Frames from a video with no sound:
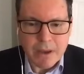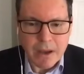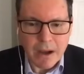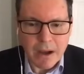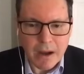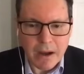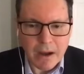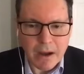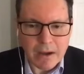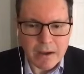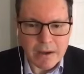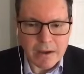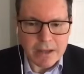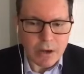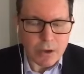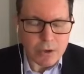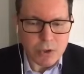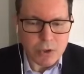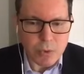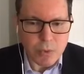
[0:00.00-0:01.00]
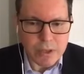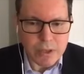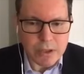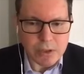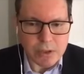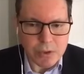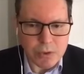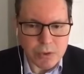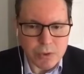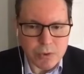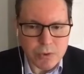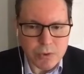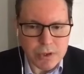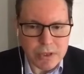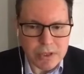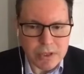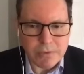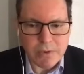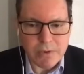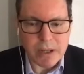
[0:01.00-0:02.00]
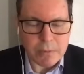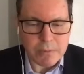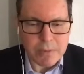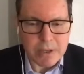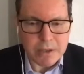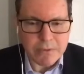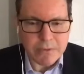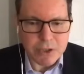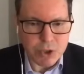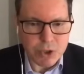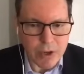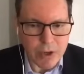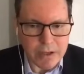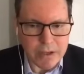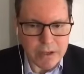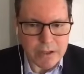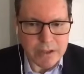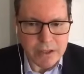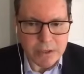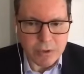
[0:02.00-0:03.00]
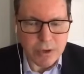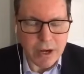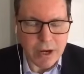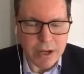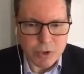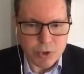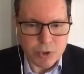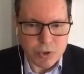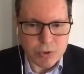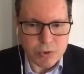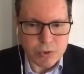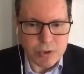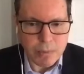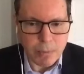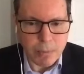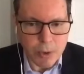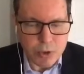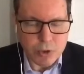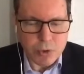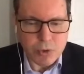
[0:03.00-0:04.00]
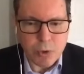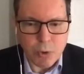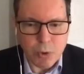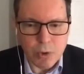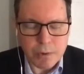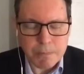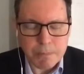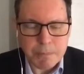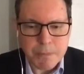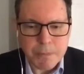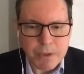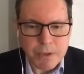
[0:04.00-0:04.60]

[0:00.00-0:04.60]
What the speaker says: It also includes the development of a China International Commercial Court,